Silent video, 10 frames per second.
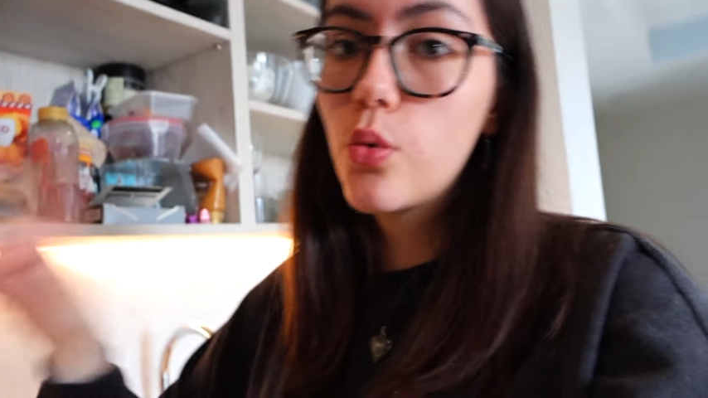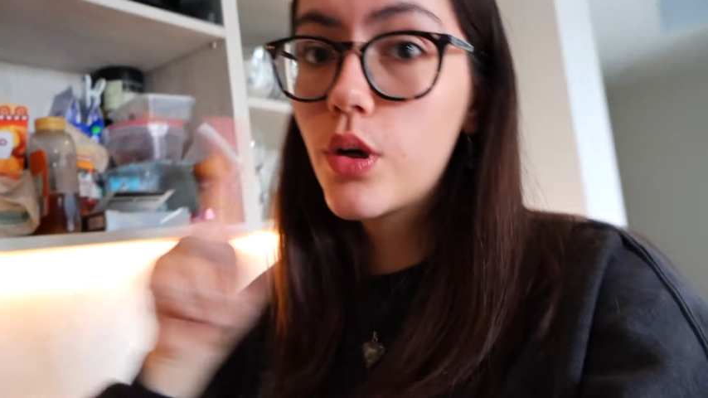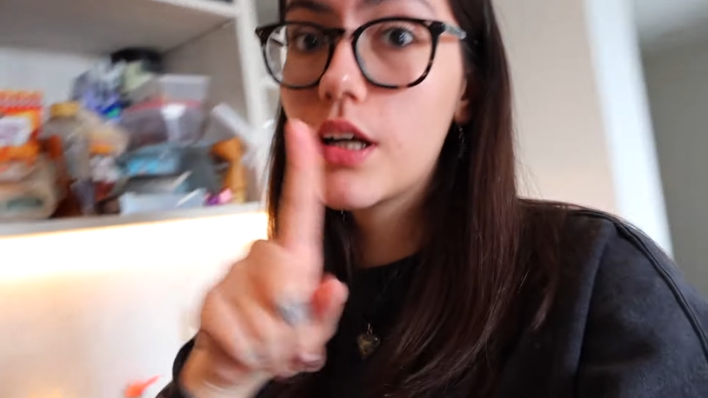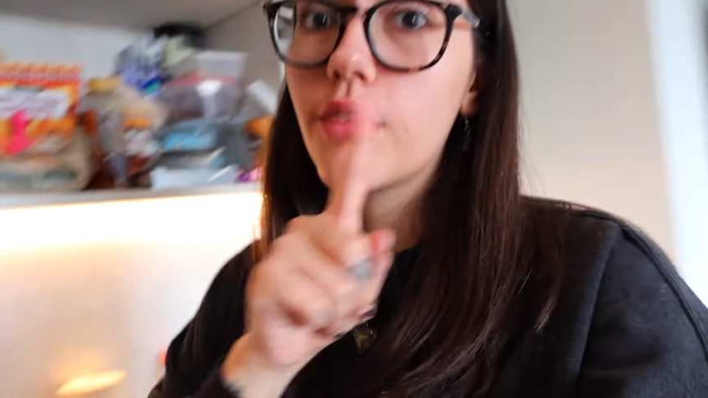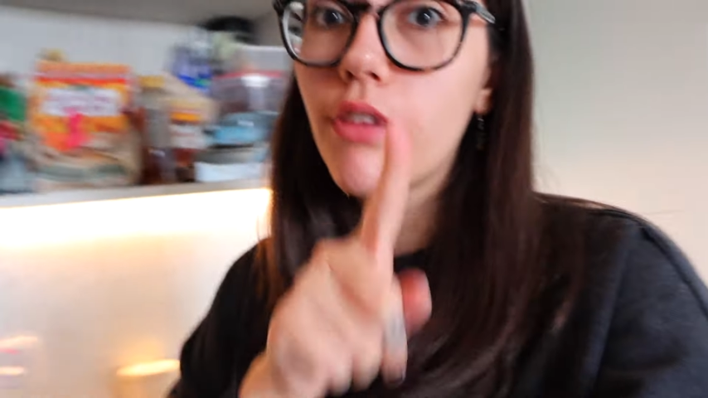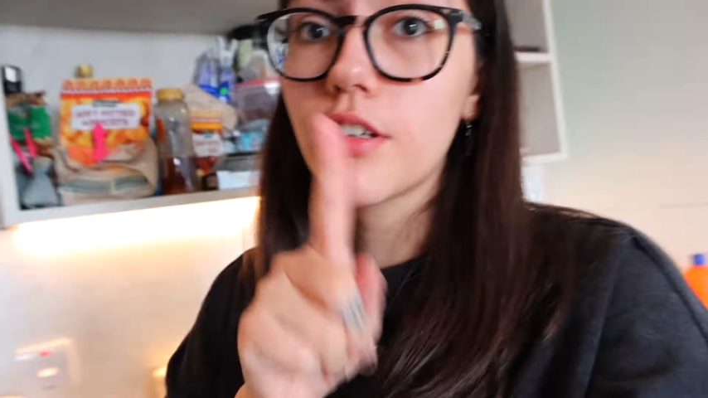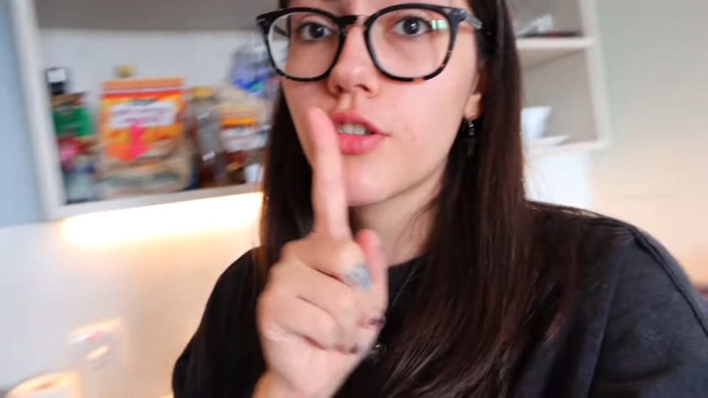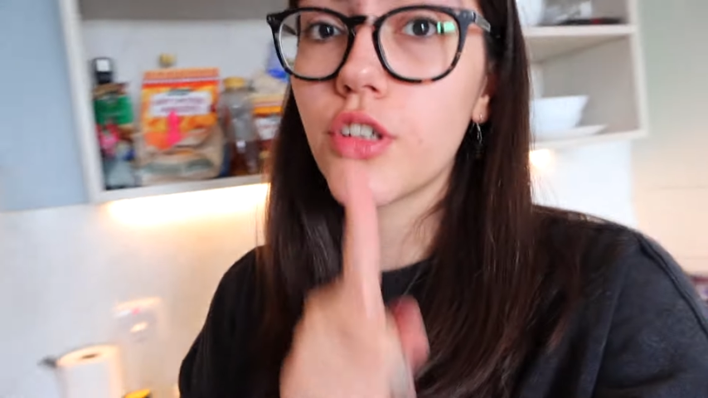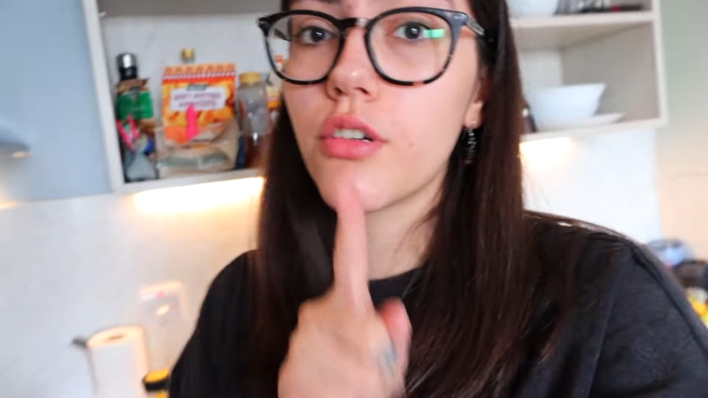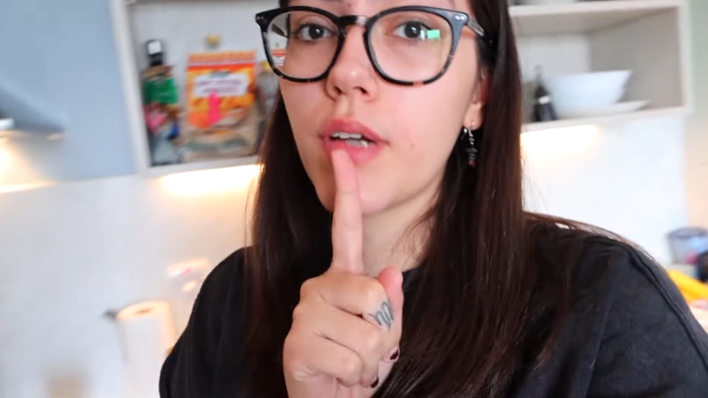we're in a rush
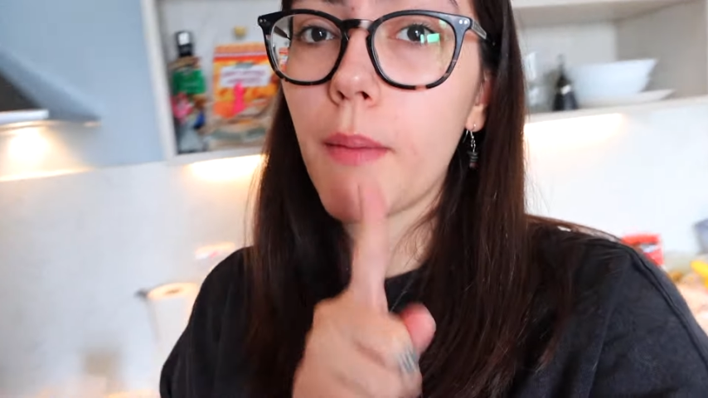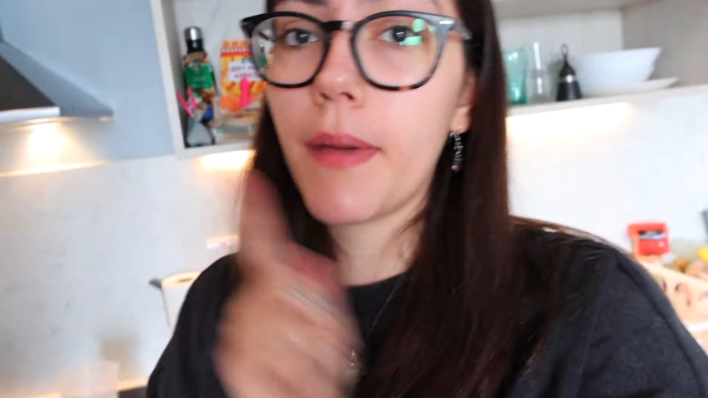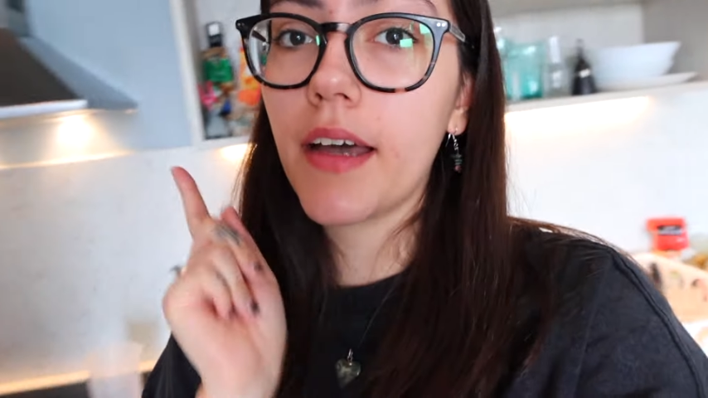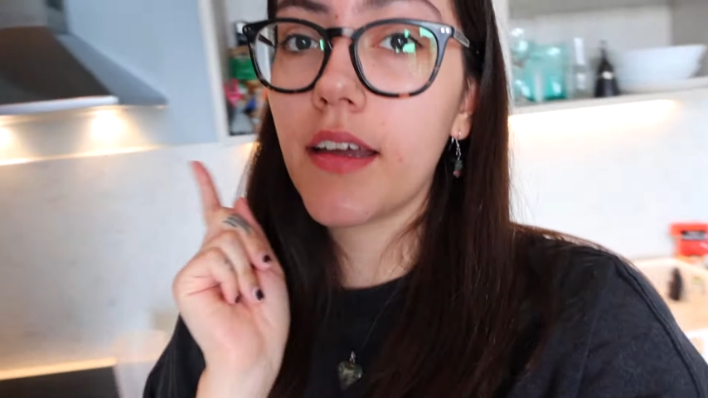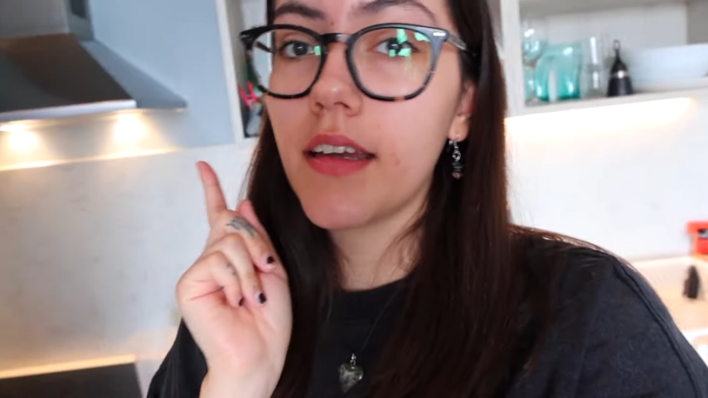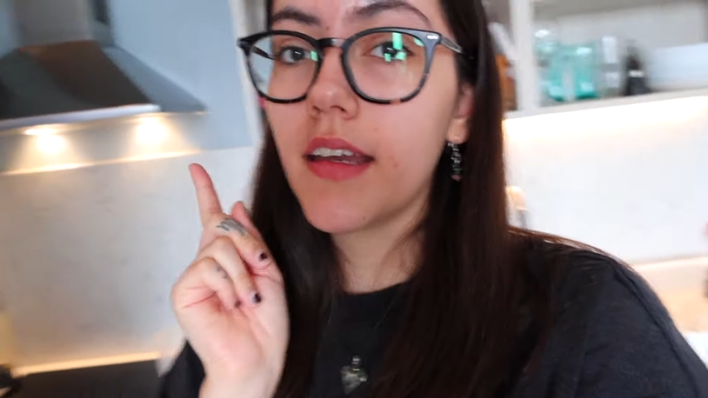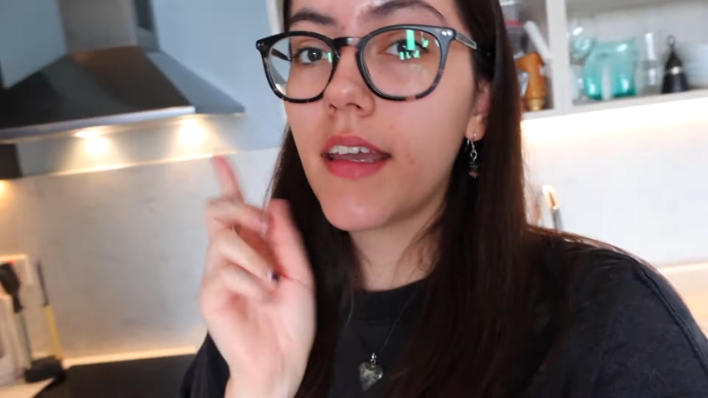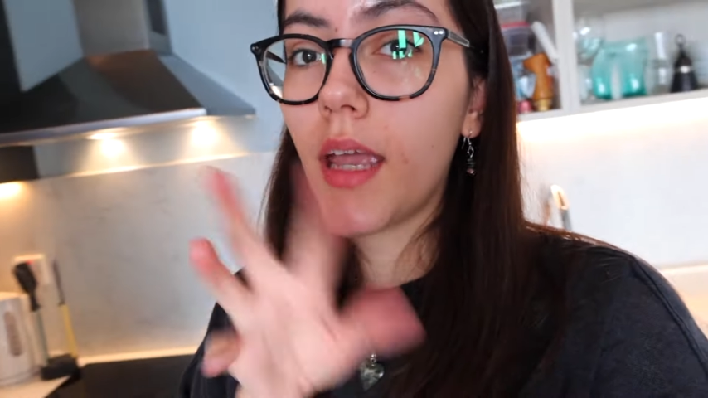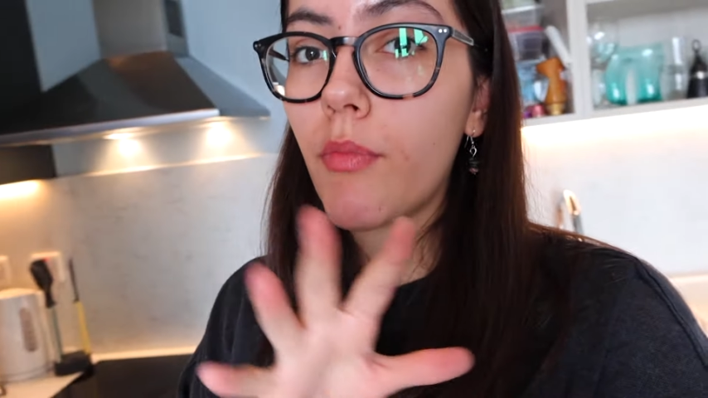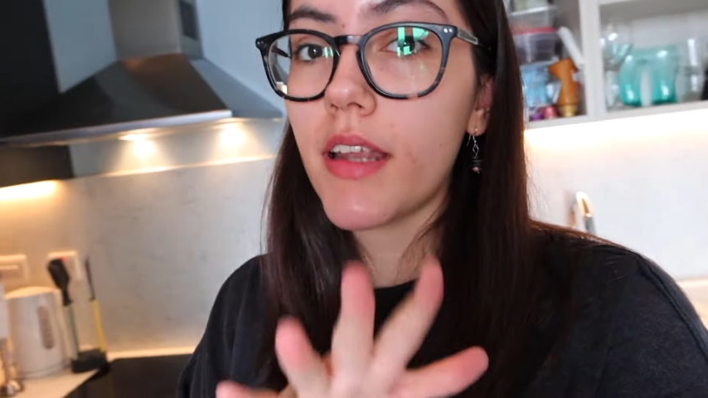to go get my
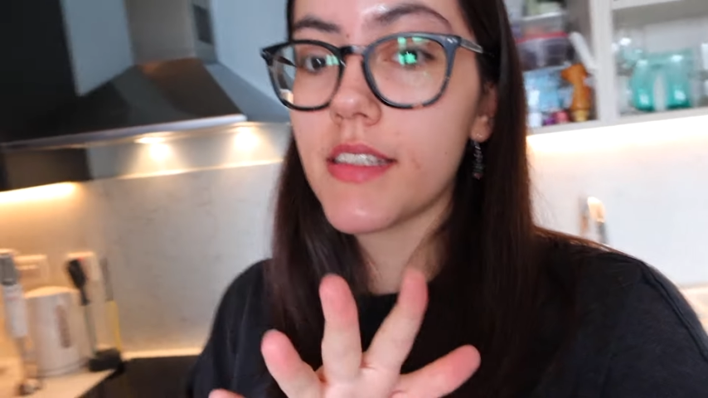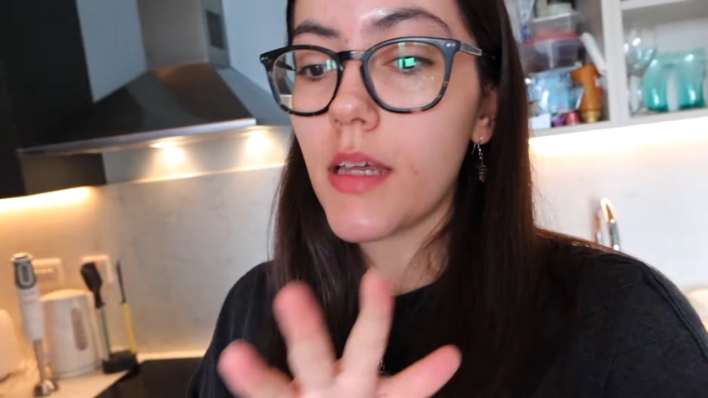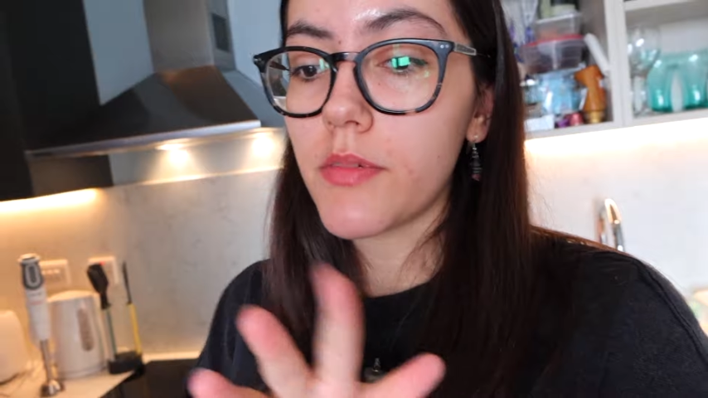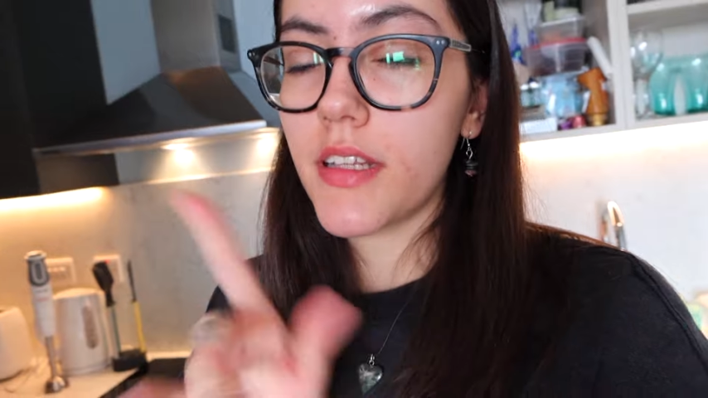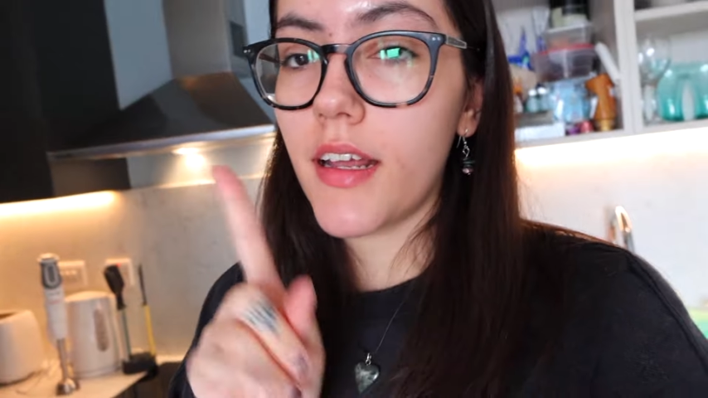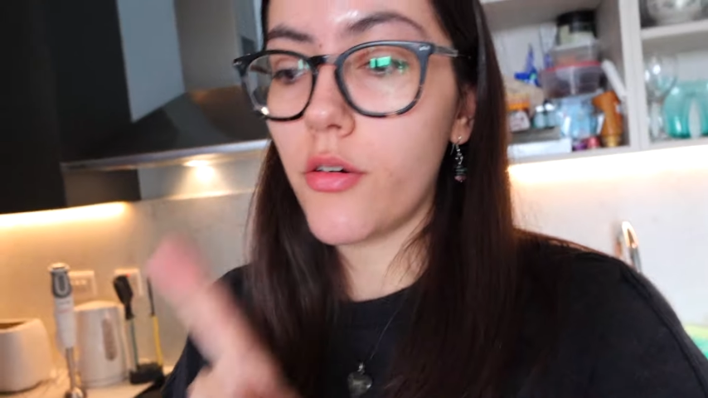camera lens adapter that I